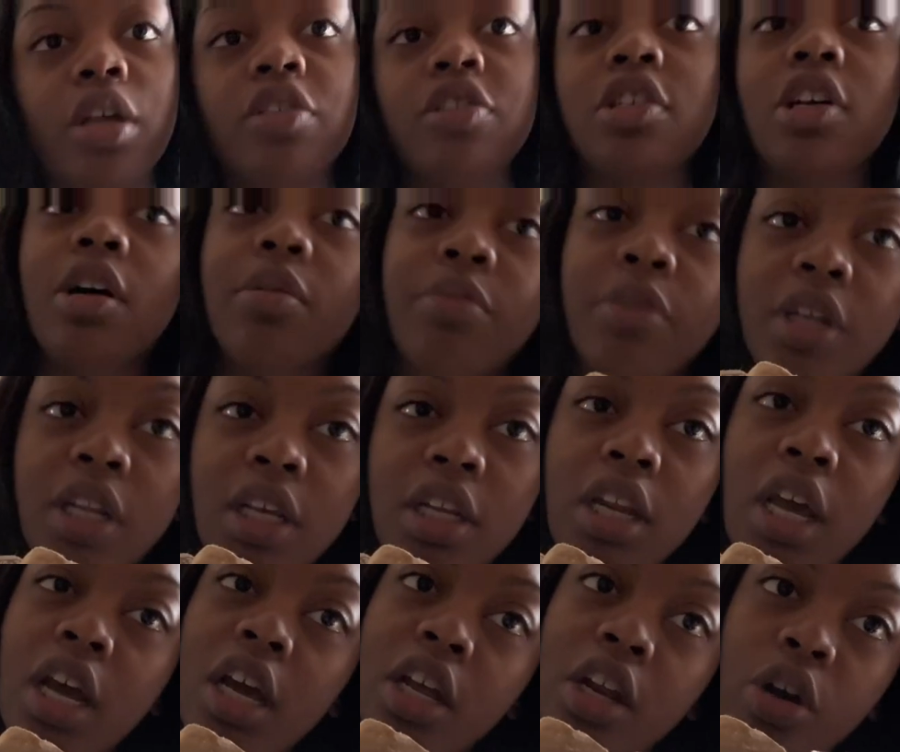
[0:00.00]
so I'm really
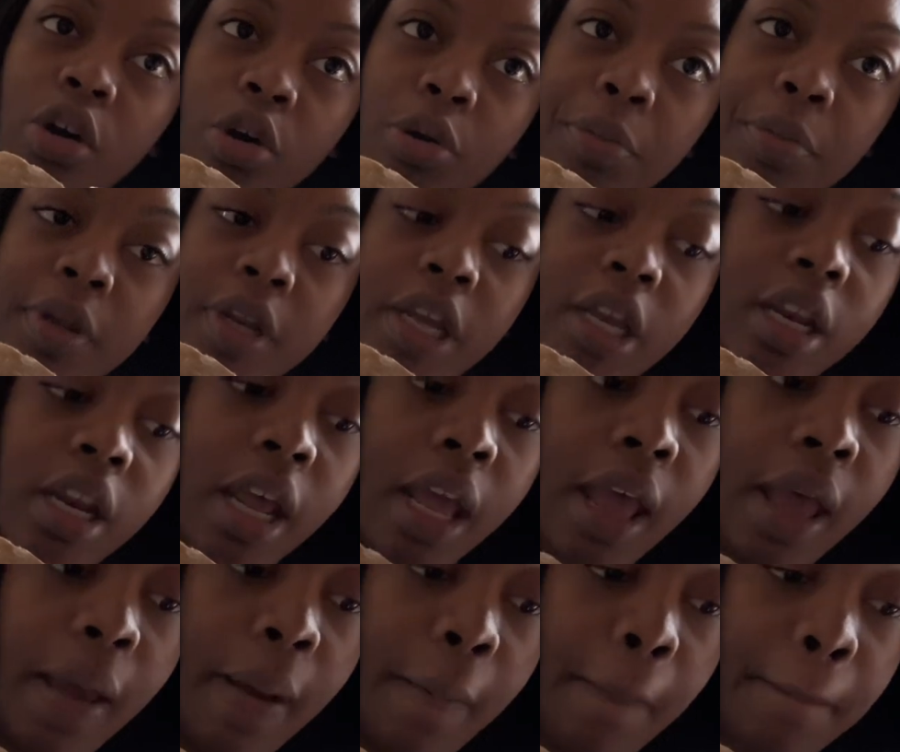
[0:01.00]
not going to open it.
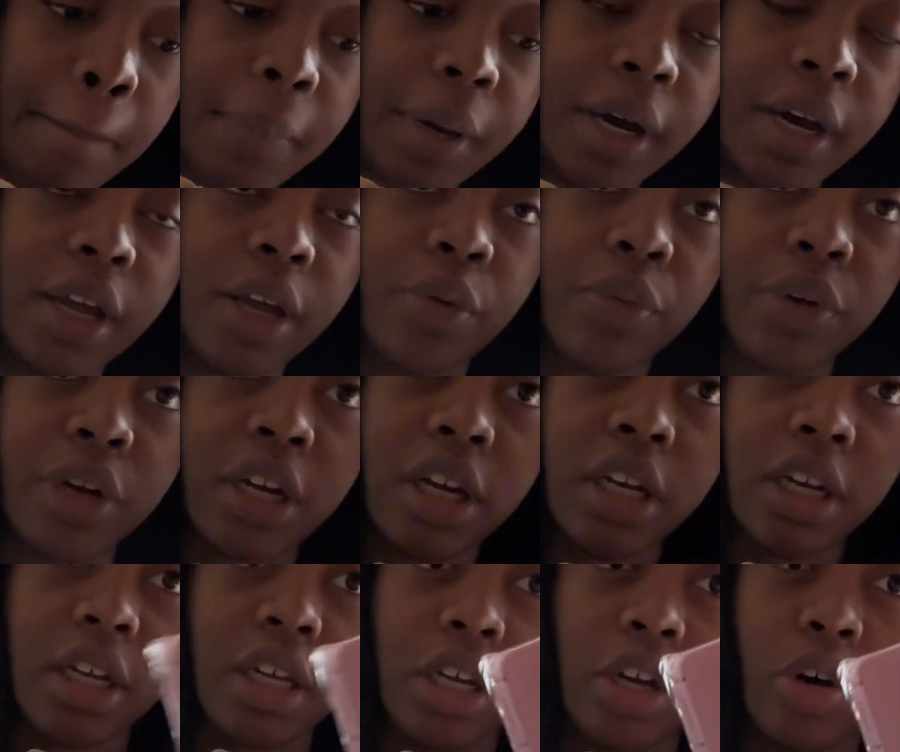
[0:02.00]
But we're going
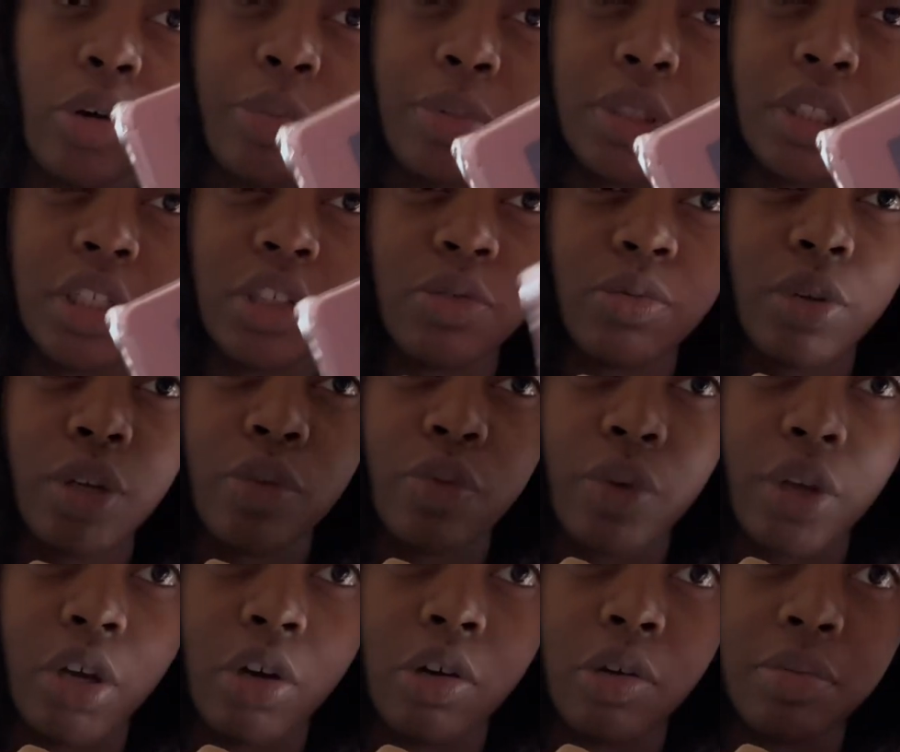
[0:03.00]
to open this when we
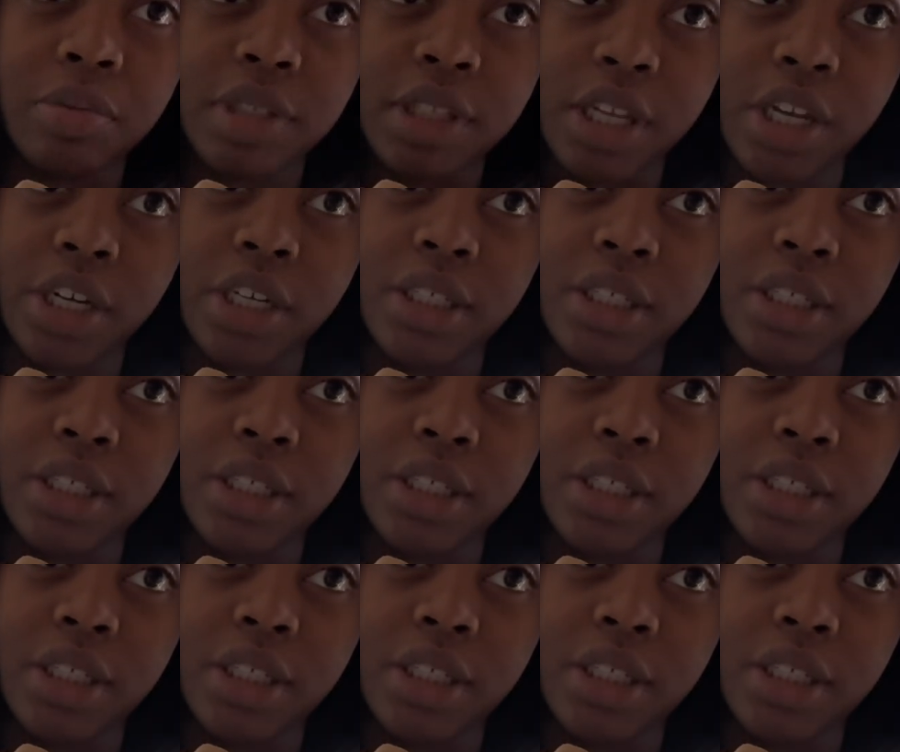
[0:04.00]
go upstairs.